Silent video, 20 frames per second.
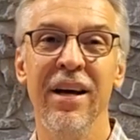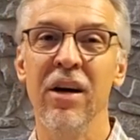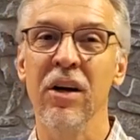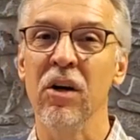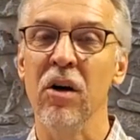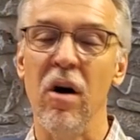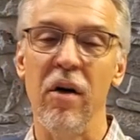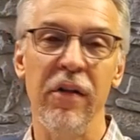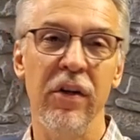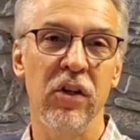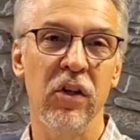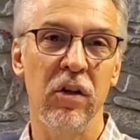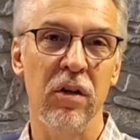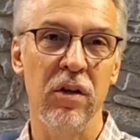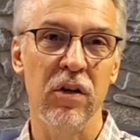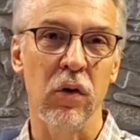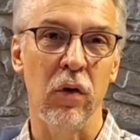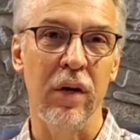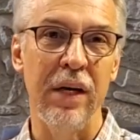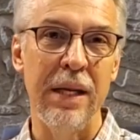Call the
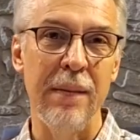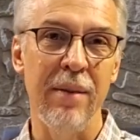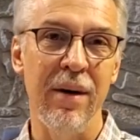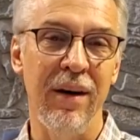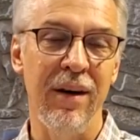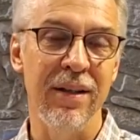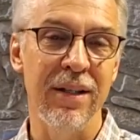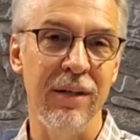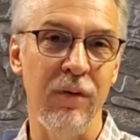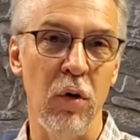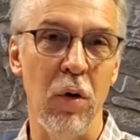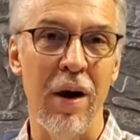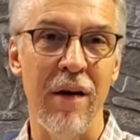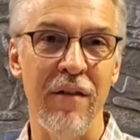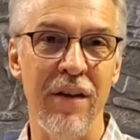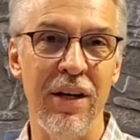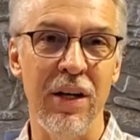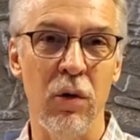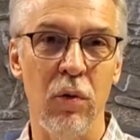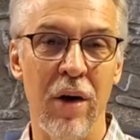church or email us if you have
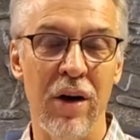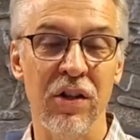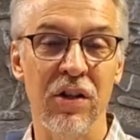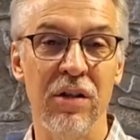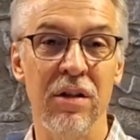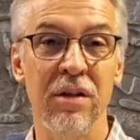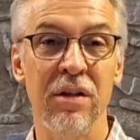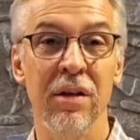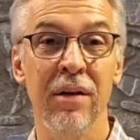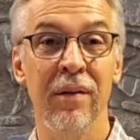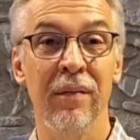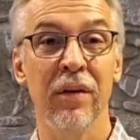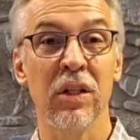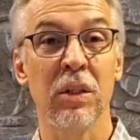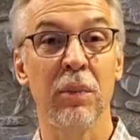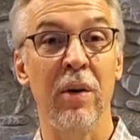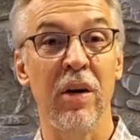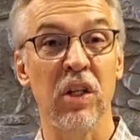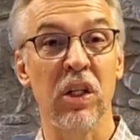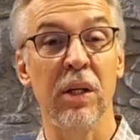any questions,
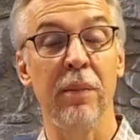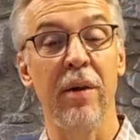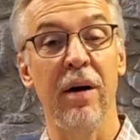especially